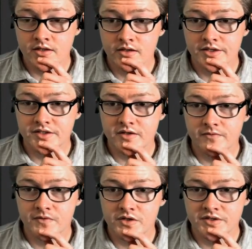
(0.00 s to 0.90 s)
let's see, the
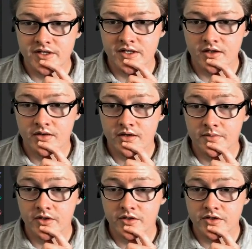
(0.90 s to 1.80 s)
first thing that I'm
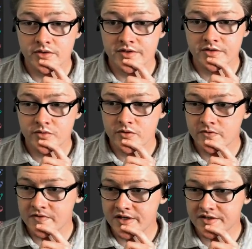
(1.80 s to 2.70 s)
going to do is move
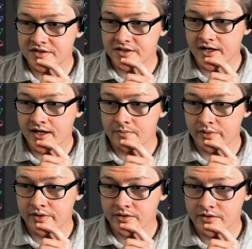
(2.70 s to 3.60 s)
this up.
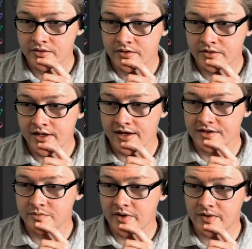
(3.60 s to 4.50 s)
Yeah, that's
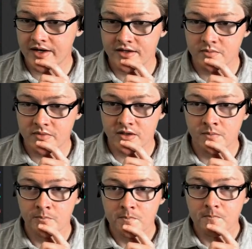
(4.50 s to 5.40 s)
about right, in the middle.
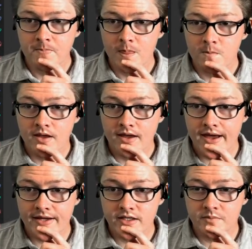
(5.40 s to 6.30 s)

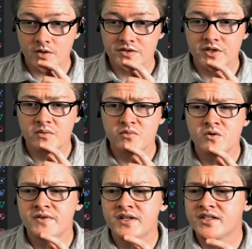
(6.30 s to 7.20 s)
And I'm also going to move
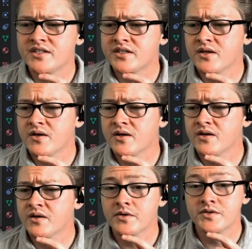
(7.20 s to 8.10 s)
it,
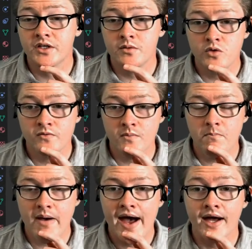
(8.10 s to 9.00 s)

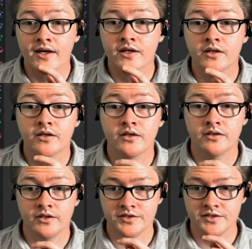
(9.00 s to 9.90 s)
back.
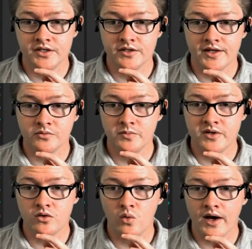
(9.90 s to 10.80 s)
Let's see, that would be
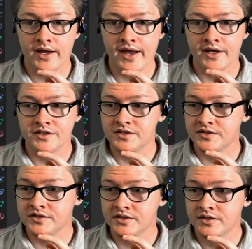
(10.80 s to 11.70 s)
the y-axis.